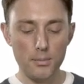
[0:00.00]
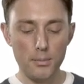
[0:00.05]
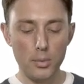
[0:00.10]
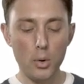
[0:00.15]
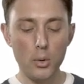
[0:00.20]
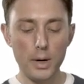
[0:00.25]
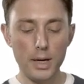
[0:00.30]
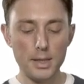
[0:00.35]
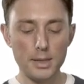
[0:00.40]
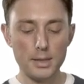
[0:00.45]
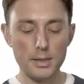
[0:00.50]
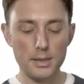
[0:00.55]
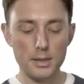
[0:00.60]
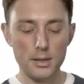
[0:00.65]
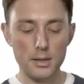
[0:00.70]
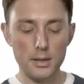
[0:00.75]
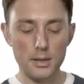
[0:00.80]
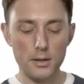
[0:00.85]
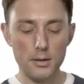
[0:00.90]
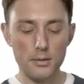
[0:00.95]
points
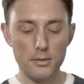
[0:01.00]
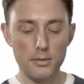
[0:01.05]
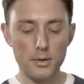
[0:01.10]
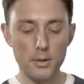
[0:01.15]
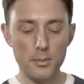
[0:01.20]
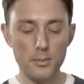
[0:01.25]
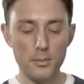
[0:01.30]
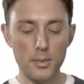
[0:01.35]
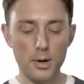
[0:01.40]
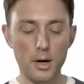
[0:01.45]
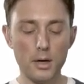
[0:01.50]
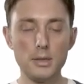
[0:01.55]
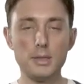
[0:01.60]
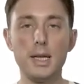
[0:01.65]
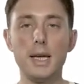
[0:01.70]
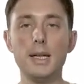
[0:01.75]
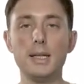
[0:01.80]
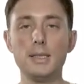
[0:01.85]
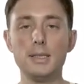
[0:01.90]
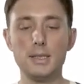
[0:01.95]
from our
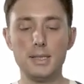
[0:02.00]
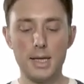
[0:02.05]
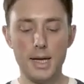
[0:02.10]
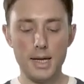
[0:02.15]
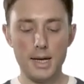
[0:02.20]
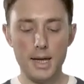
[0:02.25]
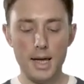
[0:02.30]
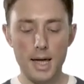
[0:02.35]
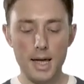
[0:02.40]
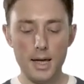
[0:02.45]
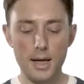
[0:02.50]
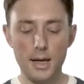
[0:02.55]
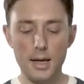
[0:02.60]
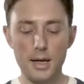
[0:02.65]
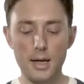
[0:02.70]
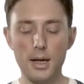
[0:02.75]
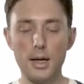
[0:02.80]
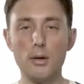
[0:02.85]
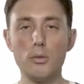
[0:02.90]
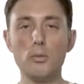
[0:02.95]
data set
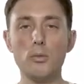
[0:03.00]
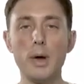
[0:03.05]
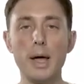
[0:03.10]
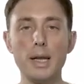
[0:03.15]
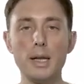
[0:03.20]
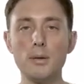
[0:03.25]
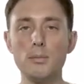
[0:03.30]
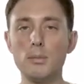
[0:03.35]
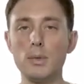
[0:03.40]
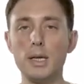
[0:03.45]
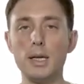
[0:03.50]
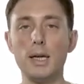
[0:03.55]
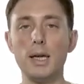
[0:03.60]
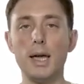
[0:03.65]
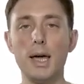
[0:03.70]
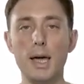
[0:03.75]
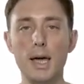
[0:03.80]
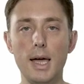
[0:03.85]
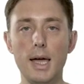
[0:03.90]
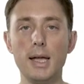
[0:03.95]
randomly
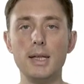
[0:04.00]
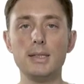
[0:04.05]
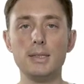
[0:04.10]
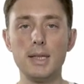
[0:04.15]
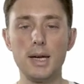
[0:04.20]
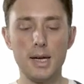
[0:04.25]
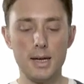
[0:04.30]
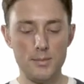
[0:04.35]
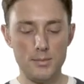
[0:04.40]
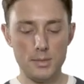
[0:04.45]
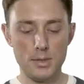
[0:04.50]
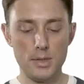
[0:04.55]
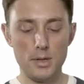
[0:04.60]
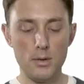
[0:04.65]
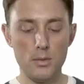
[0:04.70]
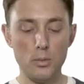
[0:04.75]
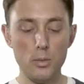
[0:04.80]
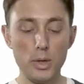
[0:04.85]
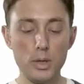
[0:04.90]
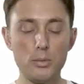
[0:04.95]
n times
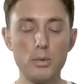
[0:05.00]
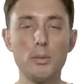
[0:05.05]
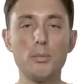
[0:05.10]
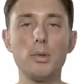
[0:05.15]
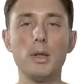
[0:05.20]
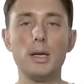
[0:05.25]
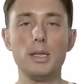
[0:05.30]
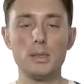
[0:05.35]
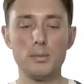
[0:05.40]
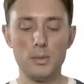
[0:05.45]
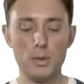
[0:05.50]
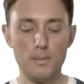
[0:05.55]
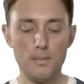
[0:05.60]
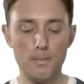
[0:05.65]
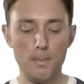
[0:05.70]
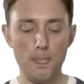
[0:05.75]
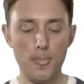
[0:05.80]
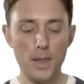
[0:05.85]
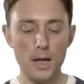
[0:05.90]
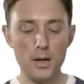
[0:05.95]
with replacement.
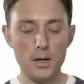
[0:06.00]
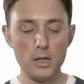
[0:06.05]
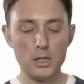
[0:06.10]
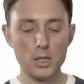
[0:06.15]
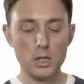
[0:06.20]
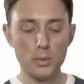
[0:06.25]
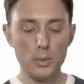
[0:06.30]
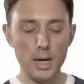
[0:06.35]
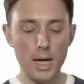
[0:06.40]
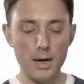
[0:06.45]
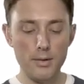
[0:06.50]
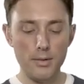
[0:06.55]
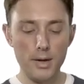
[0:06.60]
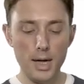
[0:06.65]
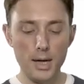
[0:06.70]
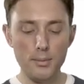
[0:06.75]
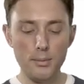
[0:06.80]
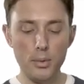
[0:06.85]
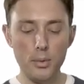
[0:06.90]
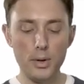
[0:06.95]
So we have
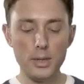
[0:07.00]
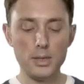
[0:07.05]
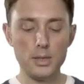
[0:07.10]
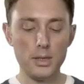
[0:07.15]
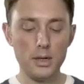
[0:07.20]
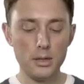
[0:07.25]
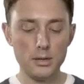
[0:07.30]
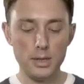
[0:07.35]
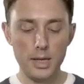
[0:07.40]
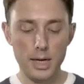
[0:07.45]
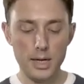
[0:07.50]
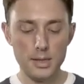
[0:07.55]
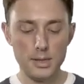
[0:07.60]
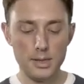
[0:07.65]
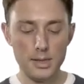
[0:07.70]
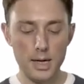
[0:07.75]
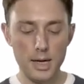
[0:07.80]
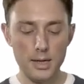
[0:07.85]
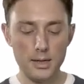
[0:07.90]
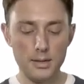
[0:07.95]
n points in our data
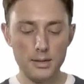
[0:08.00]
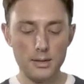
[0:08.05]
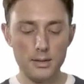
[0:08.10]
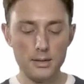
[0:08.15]
set.